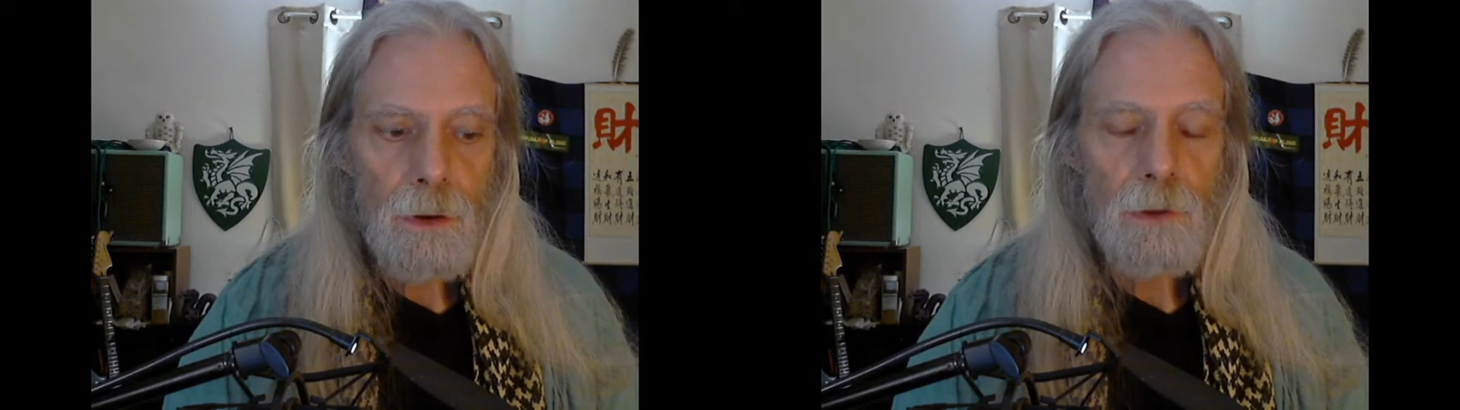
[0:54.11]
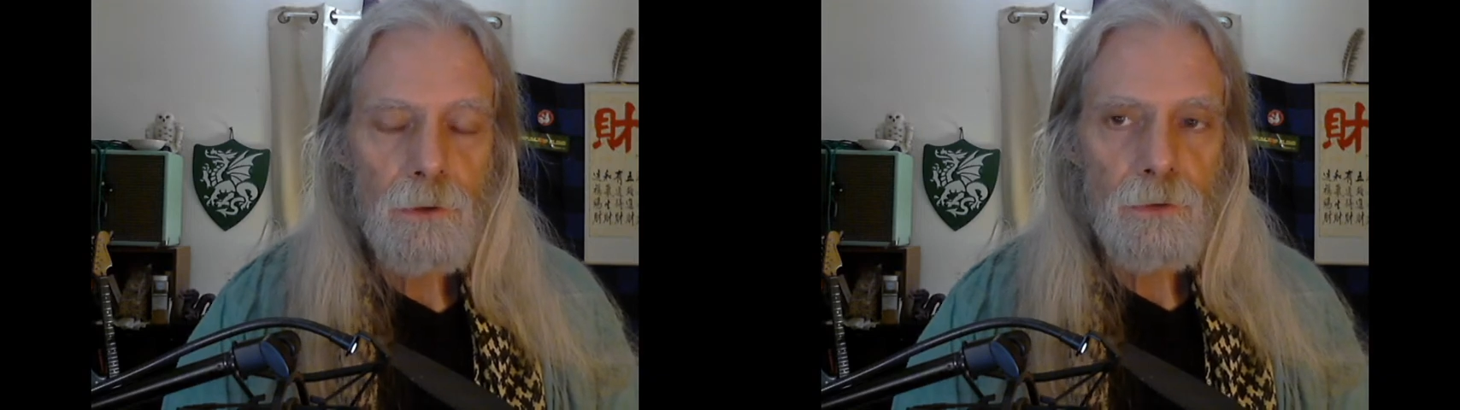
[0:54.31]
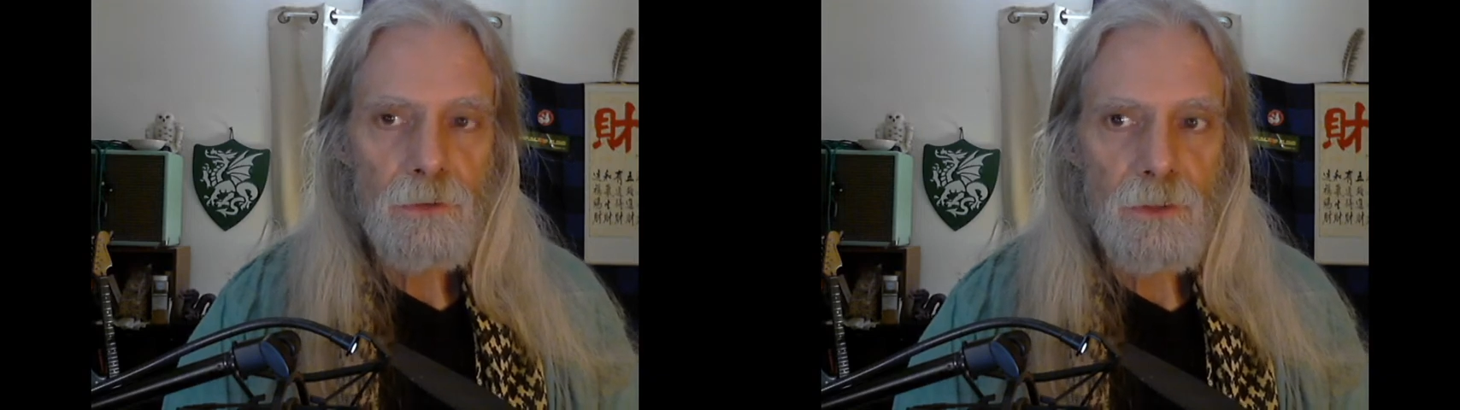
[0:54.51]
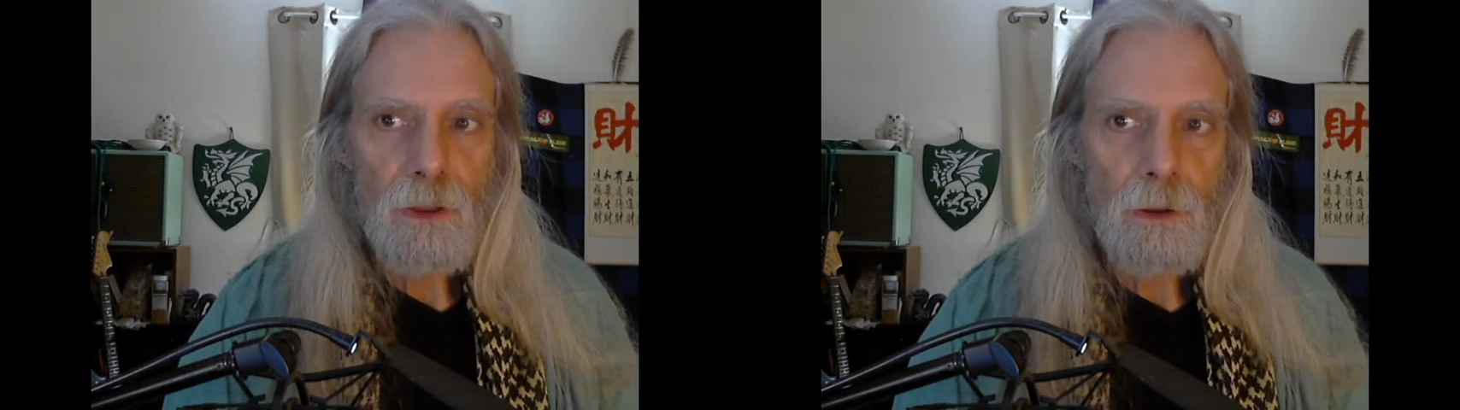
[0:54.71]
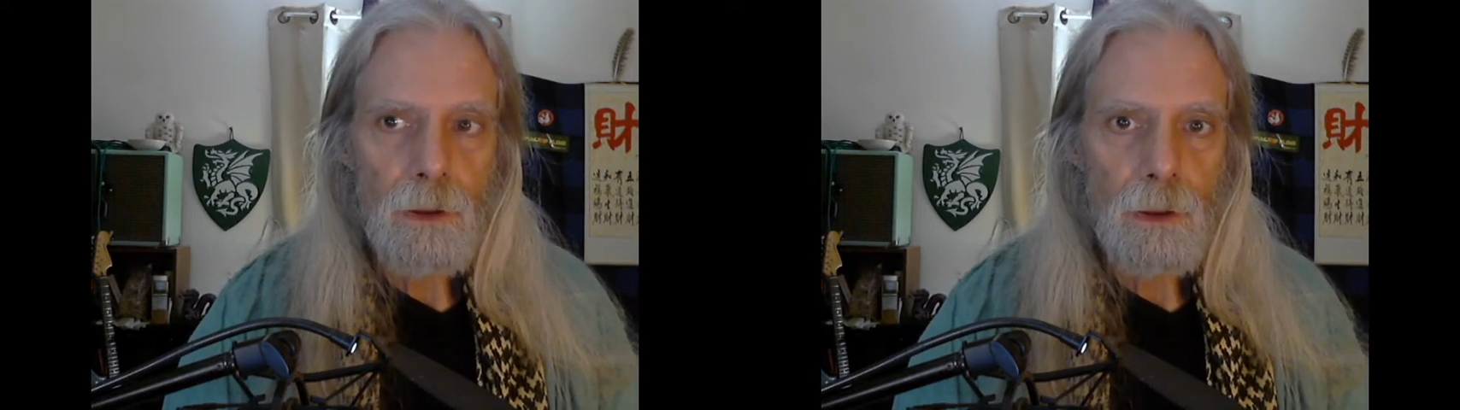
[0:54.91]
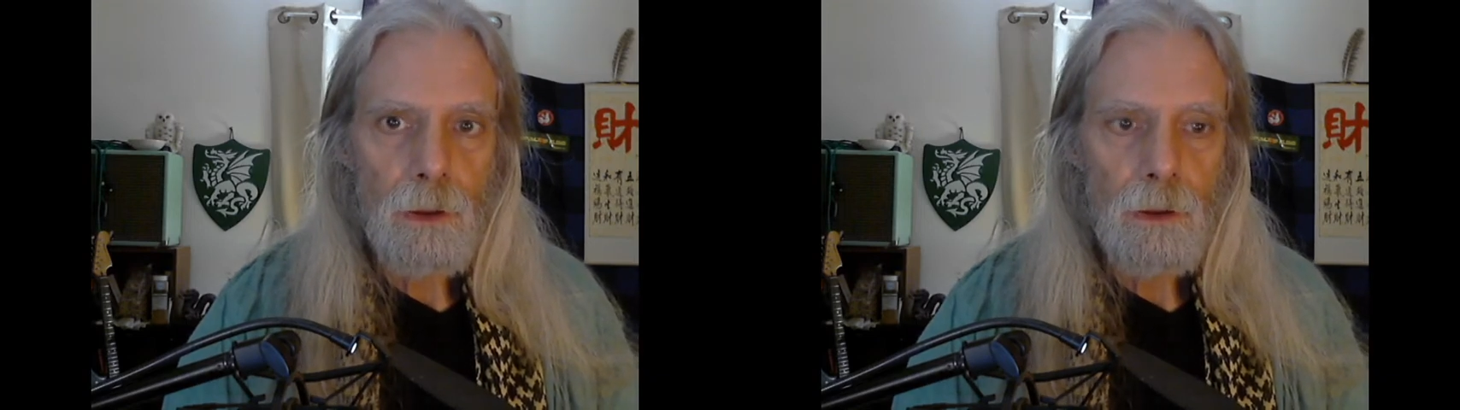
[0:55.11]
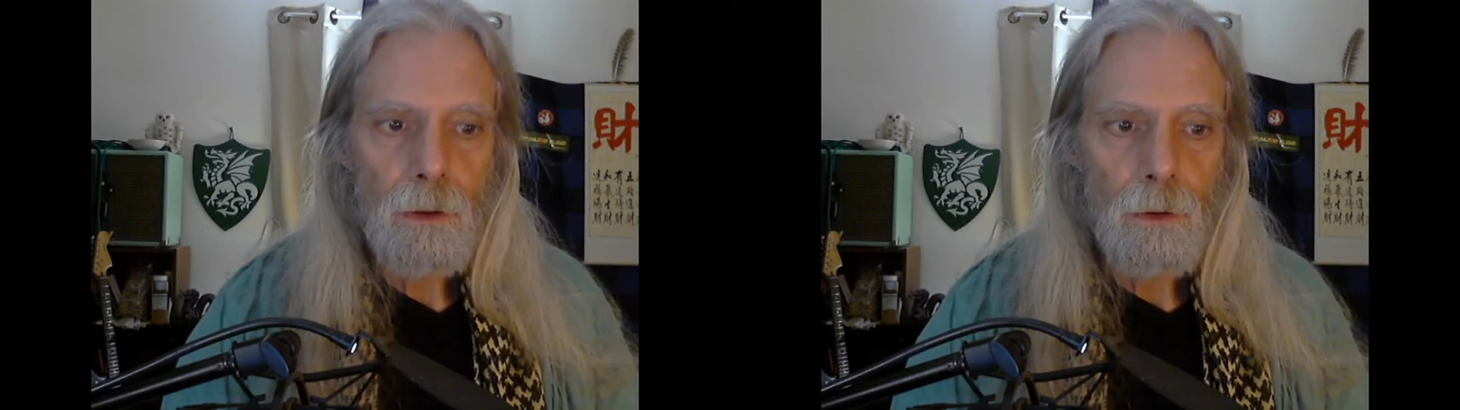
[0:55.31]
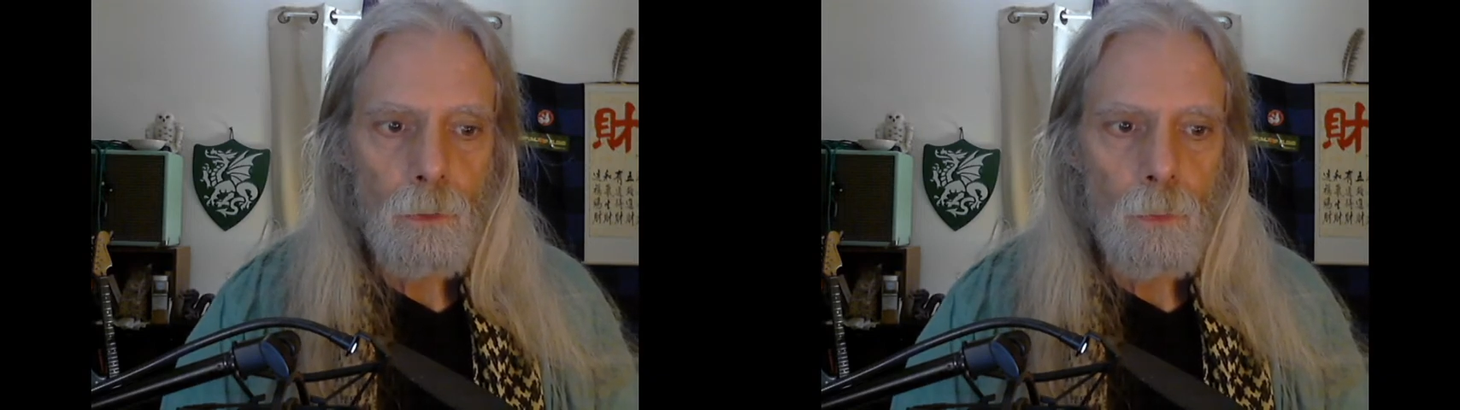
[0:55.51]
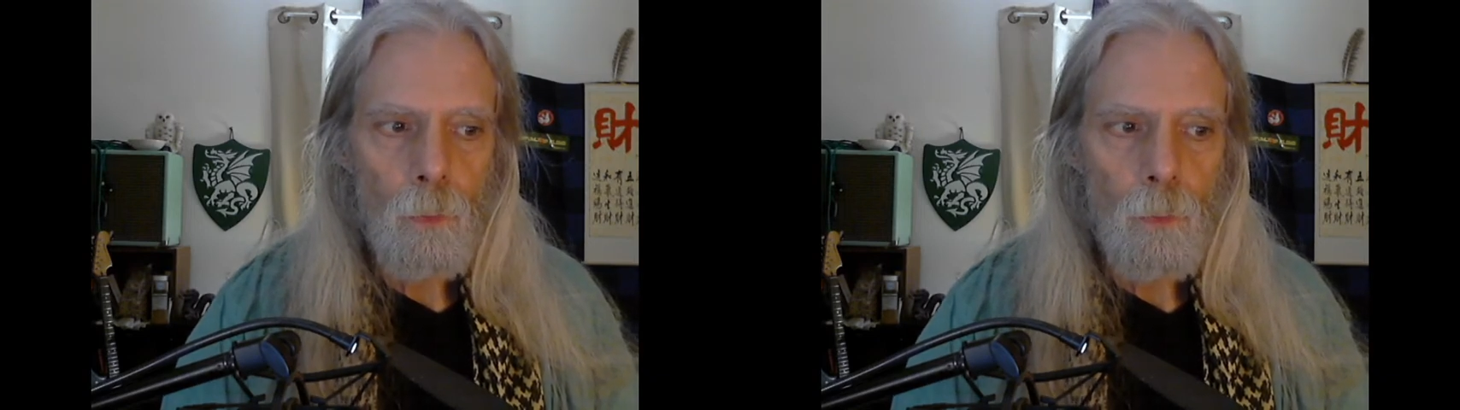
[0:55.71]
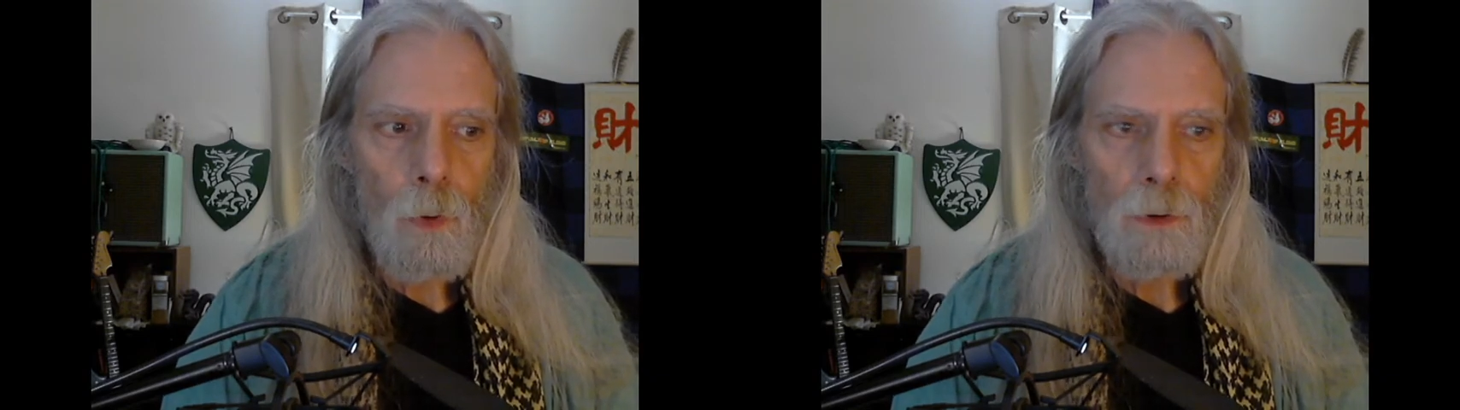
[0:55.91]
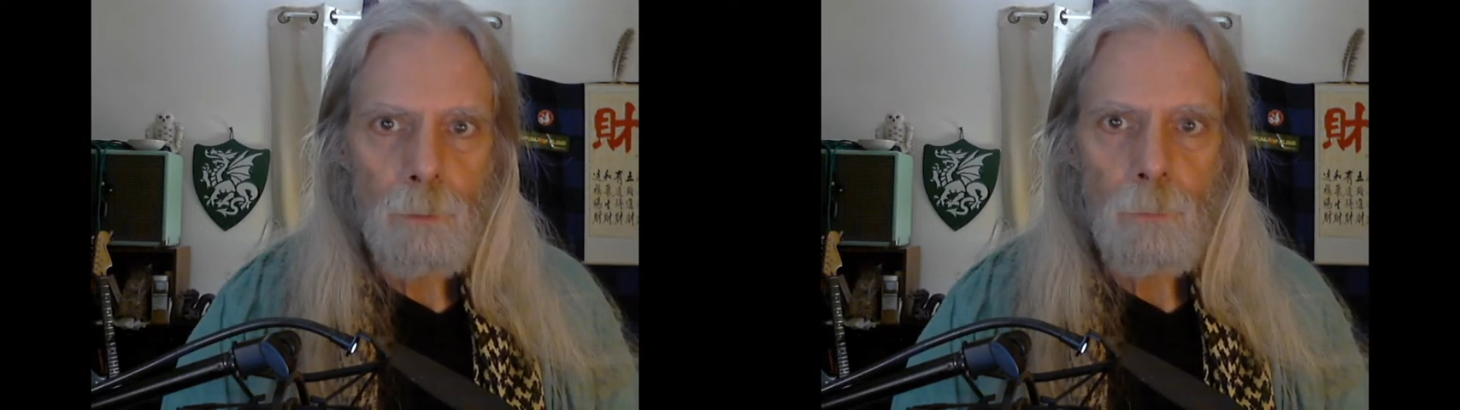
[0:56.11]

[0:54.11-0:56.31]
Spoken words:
understanding what